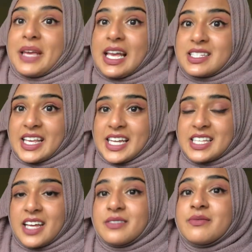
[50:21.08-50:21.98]
yes, like I
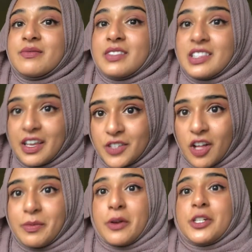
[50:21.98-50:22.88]
said, loved all
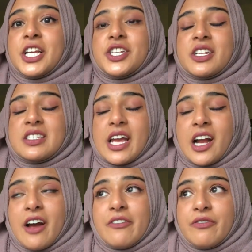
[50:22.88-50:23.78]
of my rotations. I
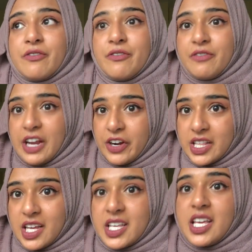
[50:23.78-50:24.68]
got very
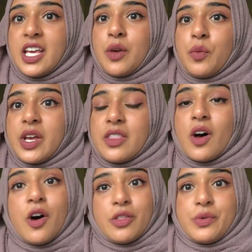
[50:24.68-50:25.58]
lucky with
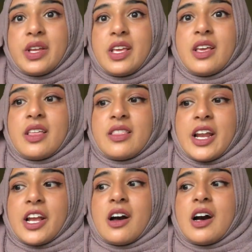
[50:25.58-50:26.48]
all 3 that
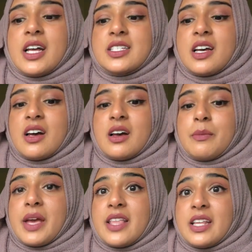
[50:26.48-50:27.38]
I got,
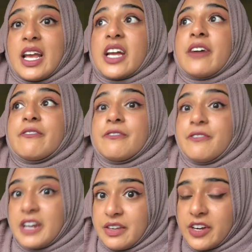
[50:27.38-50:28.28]
and then I got
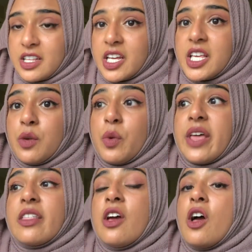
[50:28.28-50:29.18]
very, very lucky with